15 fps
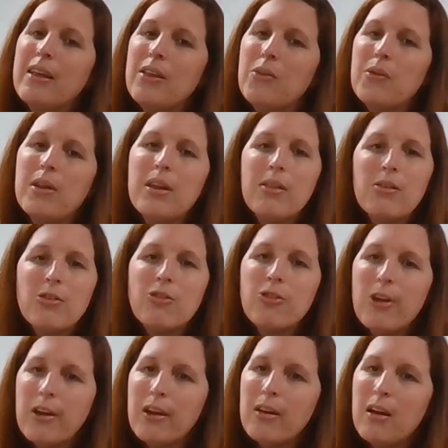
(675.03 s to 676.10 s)
you can either
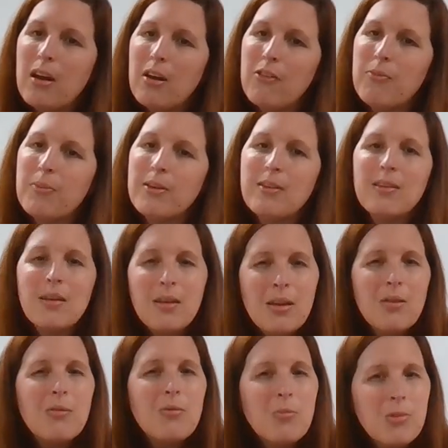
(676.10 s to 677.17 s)
shrug it off, but
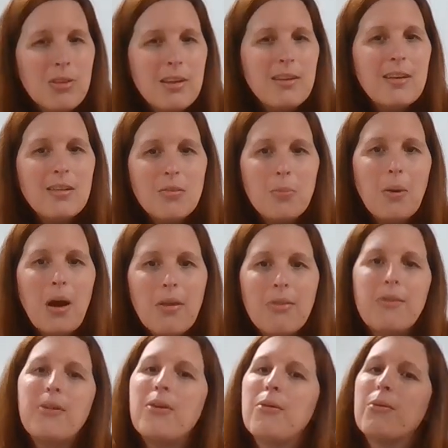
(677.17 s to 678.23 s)
it really does
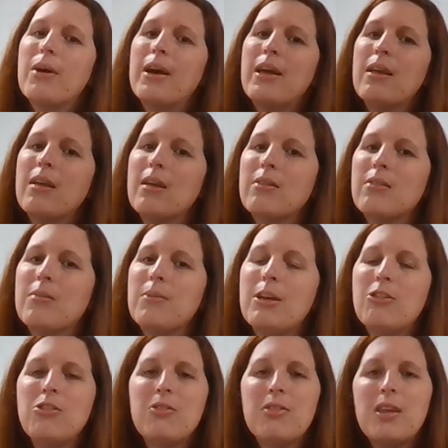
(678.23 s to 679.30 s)
bother you, right? Because it
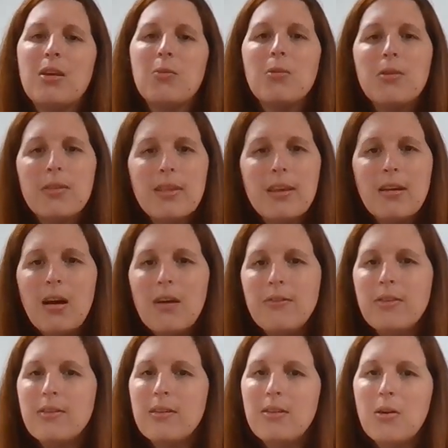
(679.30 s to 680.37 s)
makes you think, well, they
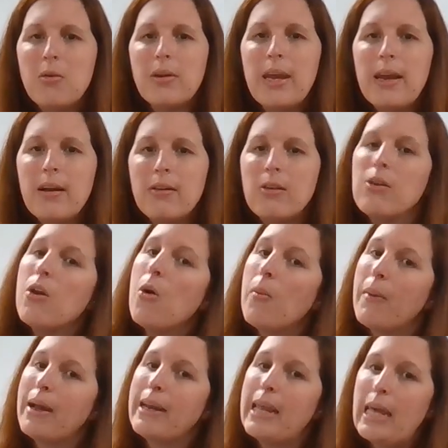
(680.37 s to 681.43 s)
obviously don't care to know
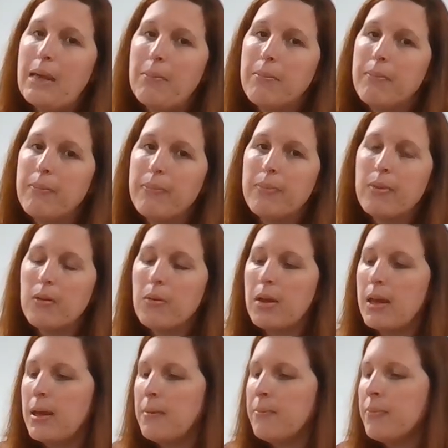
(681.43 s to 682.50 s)
my name,
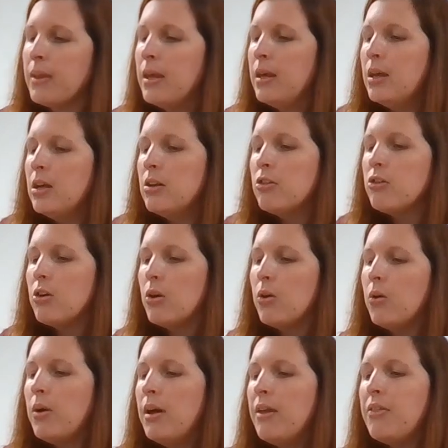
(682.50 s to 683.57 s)
okay?
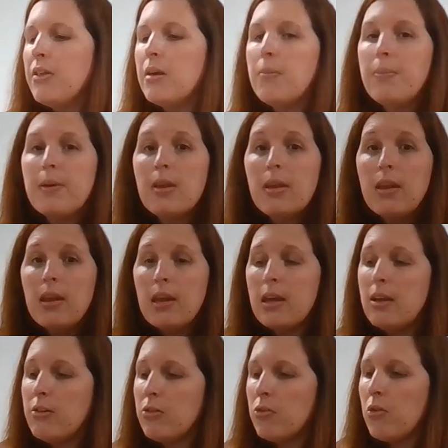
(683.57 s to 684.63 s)
So the
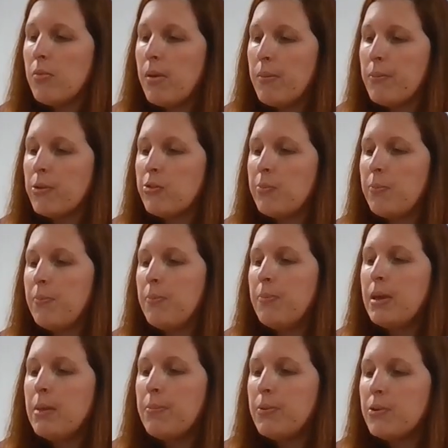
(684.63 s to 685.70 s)
ability to remember
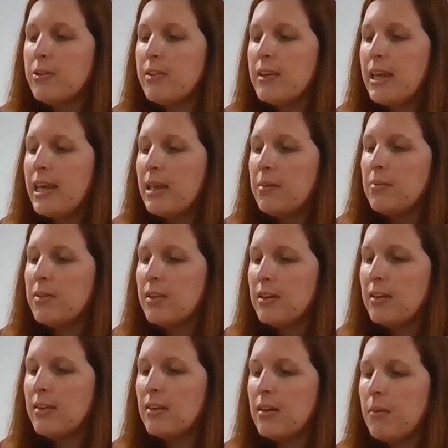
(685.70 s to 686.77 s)
people's names
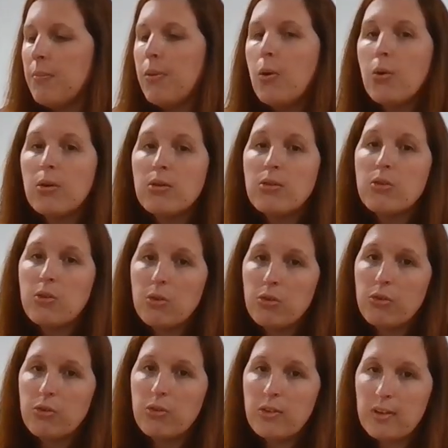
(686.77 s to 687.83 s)
is an important
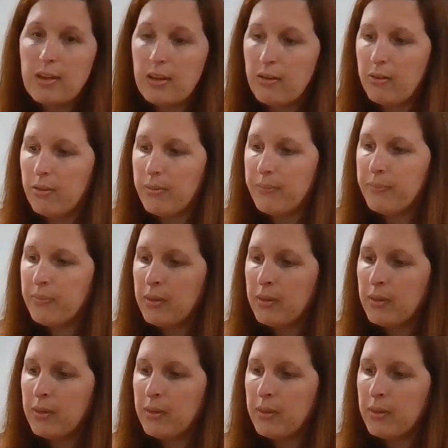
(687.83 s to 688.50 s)
social skill.